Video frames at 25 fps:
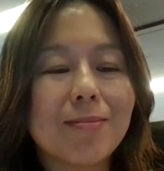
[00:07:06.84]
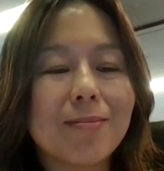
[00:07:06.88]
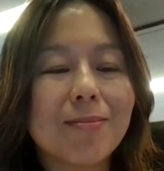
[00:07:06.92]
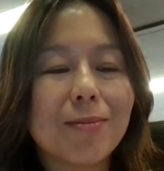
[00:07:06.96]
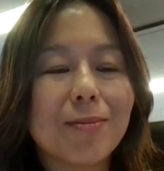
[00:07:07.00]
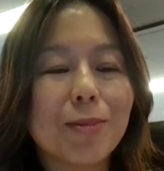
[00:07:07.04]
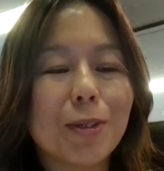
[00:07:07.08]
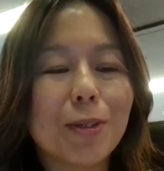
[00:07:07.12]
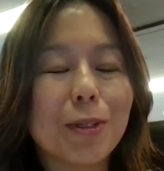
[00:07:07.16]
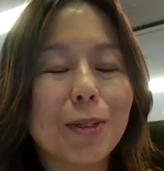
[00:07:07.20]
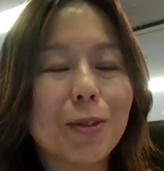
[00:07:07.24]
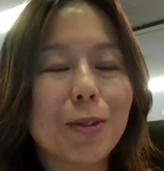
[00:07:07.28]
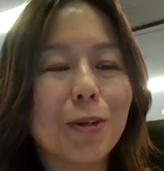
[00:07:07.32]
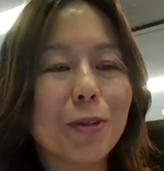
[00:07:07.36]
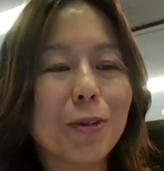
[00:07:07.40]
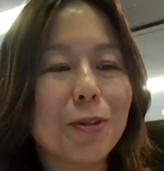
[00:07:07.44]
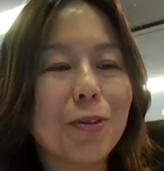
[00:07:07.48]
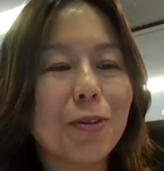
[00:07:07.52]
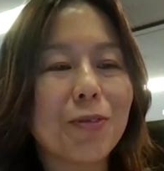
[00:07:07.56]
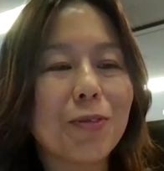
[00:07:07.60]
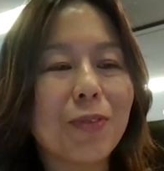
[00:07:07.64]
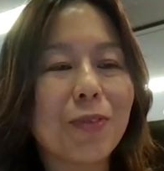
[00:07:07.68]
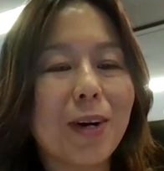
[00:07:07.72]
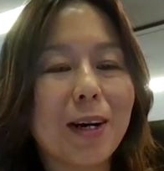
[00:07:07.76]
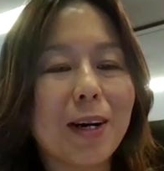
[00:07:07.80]
You're not
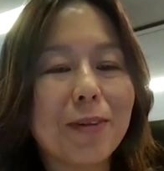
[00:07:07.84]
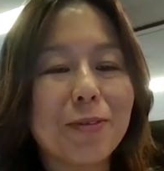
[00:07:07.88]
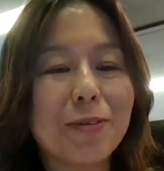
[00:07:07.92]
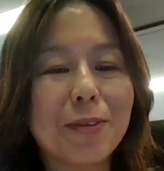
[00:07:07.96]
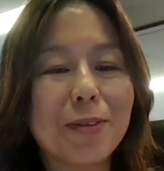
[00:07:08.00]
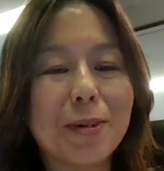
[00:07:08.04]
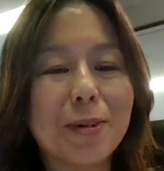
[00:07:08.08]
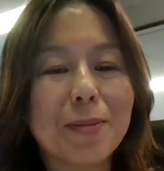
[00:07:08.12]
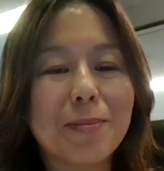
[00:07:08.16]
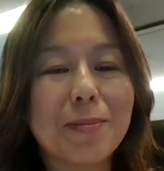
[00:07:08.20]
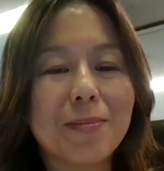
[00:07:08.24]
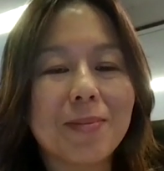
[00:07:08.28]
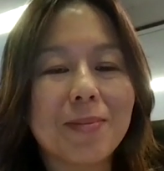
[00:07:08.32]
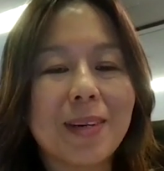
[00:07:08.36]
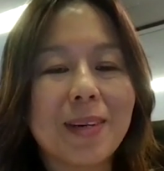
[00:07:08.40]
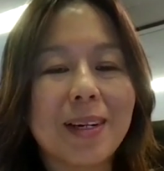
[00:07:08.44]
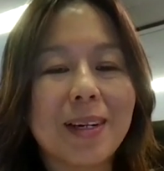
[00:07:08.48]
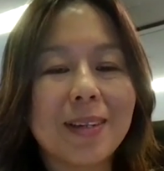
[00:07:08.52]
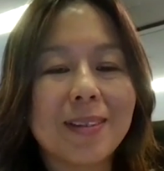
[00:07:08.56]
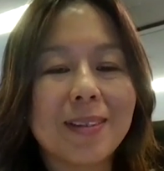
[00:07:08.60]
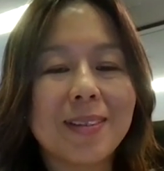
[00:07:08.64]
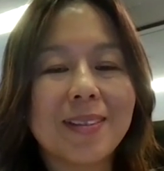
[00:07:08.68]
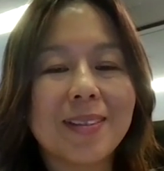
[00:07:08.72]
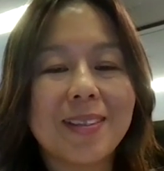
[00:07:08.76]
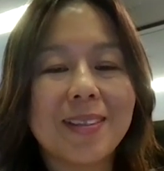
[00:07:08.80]
too far from
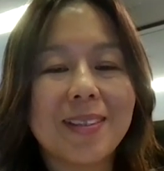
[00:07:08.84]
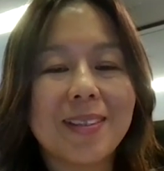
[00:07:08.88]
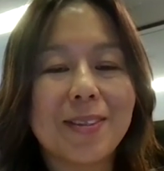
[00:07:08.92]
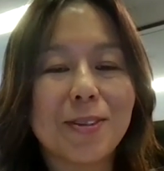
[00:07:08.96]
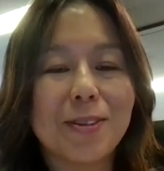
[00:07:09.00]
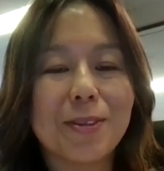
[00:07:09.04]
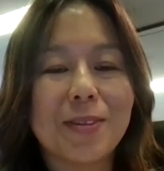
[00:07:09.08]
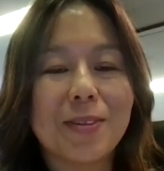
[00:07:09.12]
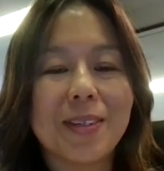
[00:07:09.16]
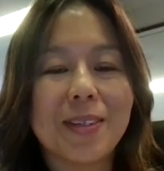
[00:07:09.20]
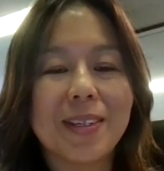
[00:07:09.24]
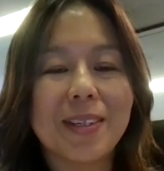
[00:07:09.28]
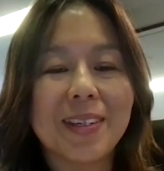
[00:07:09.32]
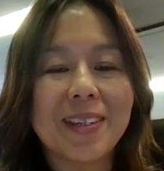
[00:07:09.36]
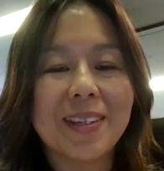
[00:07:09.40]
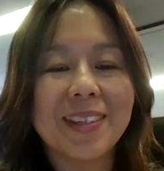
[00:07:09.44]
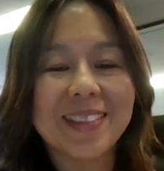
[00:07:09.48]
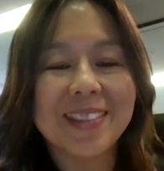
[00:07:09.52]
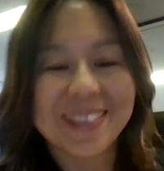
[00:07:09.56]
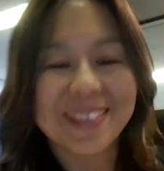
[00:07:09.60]
us in Australia.